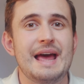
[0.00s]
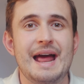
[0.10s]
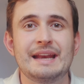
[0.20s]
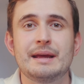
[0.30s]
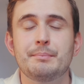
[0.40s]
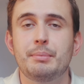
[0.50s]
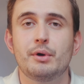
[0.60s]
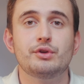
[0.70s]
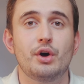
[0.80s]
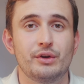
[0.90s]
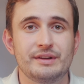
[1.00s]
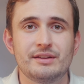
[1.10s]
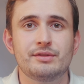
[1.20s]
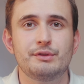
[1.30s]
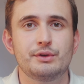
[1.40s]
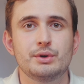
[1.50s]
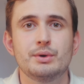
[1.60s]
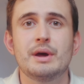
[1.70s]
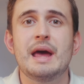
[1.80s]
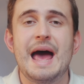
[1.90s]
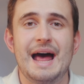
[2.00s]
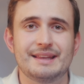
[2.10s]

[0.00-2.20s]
any input on this review and